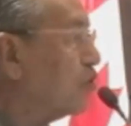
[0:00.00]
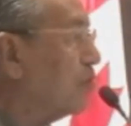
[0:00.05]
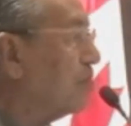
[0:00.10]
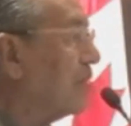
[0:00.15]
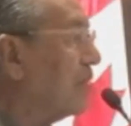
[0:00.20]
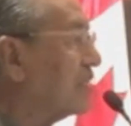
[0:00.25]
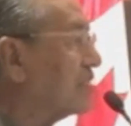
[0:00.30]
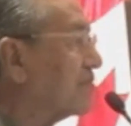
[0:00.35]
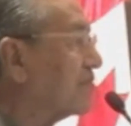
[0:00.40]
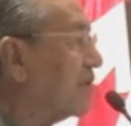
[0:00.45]

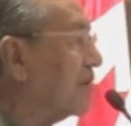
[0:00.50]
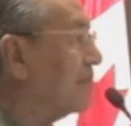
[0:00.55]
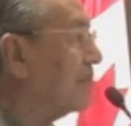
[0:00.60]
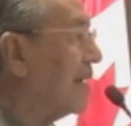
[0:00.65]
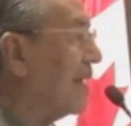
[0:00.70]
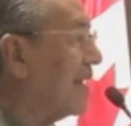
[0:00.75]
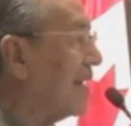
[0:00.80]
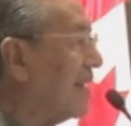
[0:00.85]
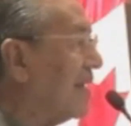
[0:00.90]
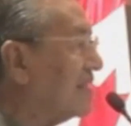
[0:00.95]
much from
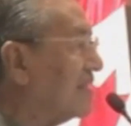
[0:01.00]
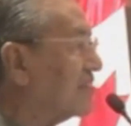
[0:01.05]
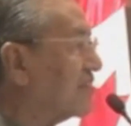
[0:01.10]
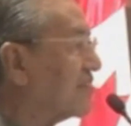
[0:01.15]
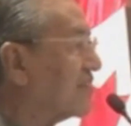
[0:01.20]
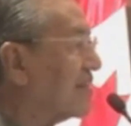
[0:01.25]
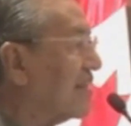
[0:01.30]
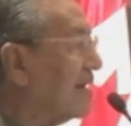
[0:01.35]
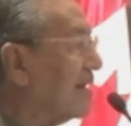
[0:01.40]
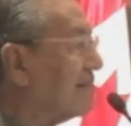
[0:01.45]

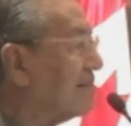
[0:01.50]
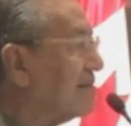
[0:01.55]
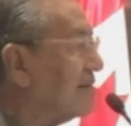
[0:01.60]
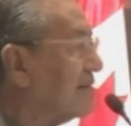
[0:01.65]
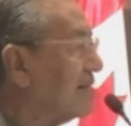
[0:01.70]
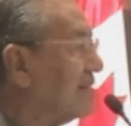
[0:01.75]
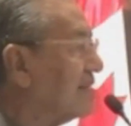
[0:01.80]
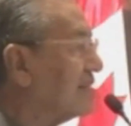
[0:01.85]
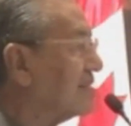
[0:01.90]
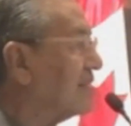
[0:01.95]
alleged
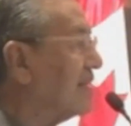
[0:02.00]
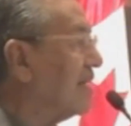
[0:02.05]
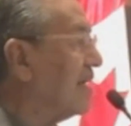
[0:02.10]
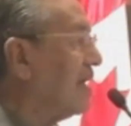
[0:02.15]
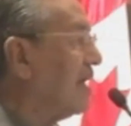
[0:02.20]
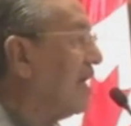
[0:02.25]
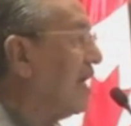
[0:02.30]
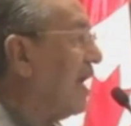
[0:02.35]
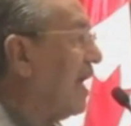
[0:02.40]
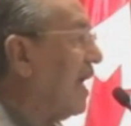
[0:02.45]
terrorists
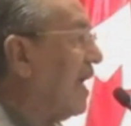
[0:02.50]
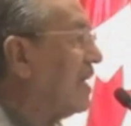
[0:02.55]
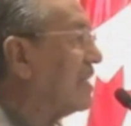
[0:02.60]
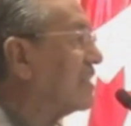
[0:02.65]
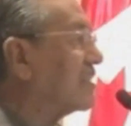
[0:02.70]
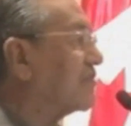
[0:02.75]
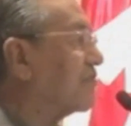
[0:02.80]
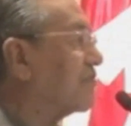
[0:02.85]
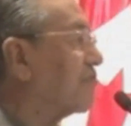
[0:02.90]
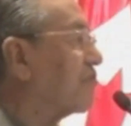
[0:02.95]

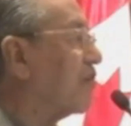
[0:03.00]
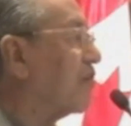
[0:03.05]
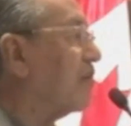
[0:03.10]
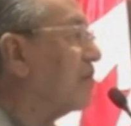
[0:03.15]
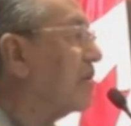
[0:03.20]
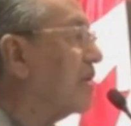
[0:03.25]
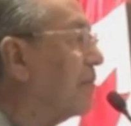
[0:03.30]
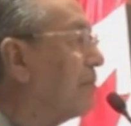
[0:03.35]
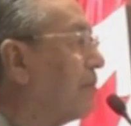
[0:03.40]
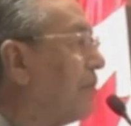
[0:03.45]
as from
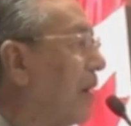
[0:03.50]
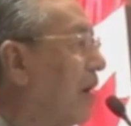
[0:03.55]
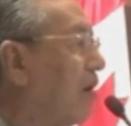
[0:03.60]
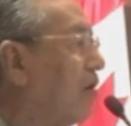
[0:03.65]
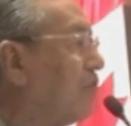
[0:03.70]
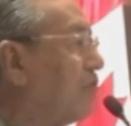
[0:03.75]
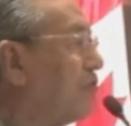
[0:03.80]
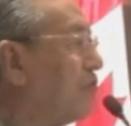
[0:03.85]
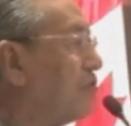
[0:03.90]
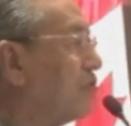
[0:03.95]
the
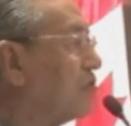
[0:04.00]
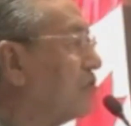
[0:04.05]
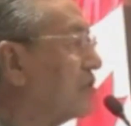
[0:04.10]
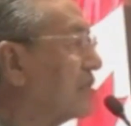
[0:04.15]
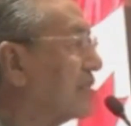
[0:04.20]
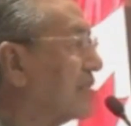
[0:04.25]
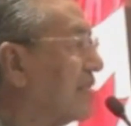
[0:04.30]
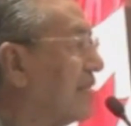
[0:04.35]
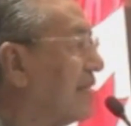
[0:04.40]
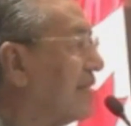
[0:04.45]
powerful
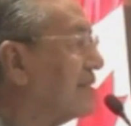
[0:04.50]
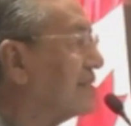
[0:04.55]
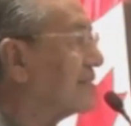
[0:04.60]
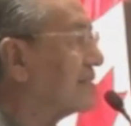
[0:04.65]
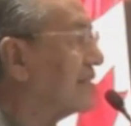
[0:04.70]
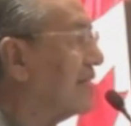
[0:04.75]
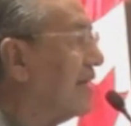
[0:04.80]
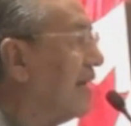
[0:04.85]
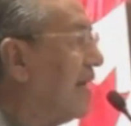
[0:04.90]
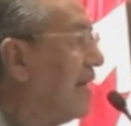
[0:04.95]
states
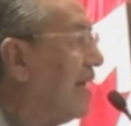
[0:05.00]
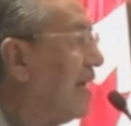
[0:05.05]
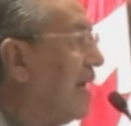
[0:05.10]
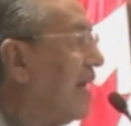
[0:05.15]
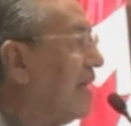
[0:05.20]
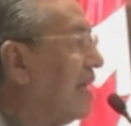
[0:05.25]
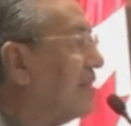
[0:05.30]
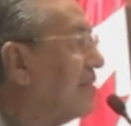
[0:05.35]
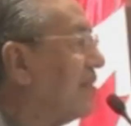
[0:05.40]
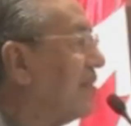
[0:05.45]

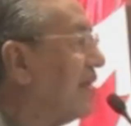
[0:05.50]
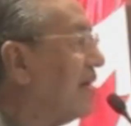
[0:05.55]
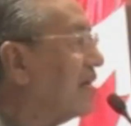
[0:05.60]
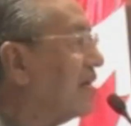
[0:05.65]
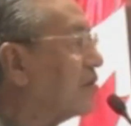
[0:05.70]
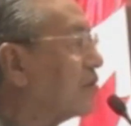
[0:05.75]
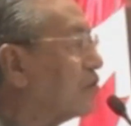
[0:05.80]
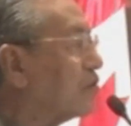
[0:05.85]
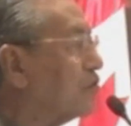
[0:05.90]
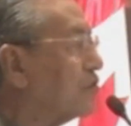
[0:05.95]
and their
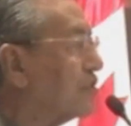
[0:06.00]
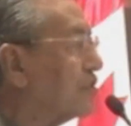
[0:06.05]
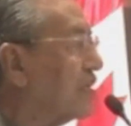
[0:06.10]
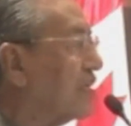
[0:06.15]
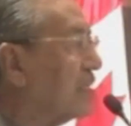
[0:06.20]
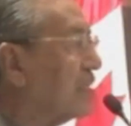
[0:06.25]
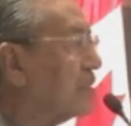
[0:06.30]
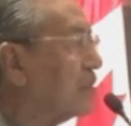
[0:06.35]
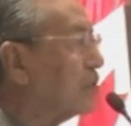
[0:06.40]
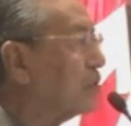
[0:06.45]

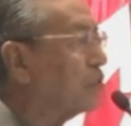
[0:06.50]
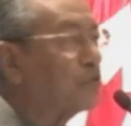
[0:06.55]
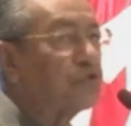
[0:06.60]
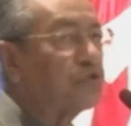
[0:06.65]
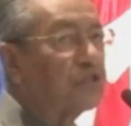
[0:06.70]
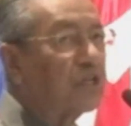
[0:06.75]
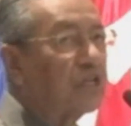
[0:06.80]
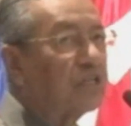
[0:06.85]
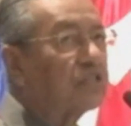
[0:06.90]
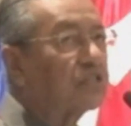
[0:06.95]
crusade to
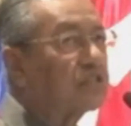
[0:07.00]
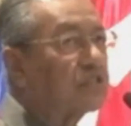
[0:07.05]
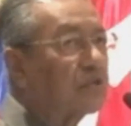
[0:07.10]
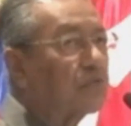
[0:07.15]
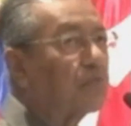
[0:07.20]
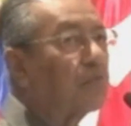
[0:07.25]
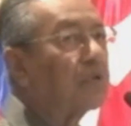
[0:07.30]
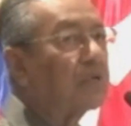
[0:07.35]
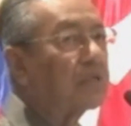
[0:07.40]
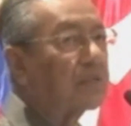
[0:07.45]
change the
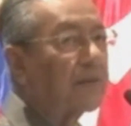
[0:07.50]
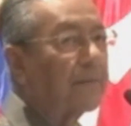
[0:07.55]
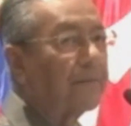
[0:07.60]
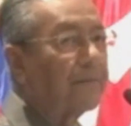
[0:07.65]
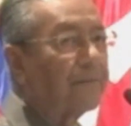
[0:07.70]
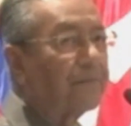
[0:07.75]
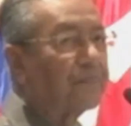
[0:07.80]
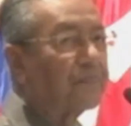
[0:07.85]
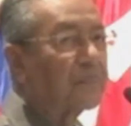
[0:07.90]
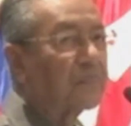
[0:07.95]
world.
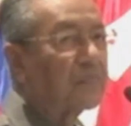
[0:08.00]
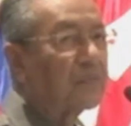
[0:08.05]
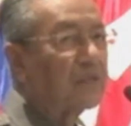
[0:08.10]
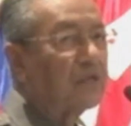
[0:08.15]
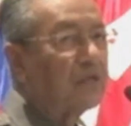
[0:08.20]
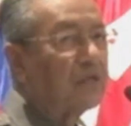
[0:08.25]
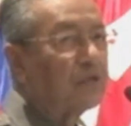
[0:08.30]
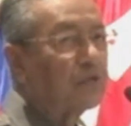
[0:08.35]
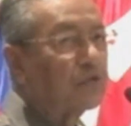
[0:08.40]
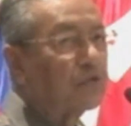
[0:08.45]

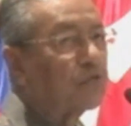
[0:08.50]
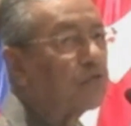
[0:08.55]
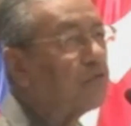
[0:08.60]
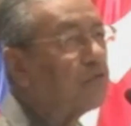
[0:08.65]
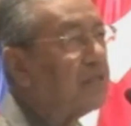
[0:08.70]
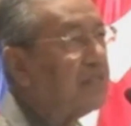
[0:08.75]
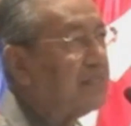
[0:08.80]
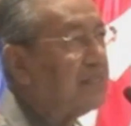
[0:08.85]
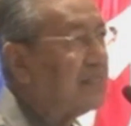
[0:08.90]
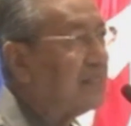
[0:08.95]

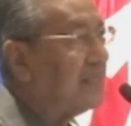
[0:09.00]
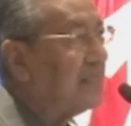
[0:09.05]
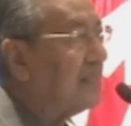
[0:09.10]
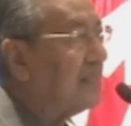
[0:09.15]
Truly,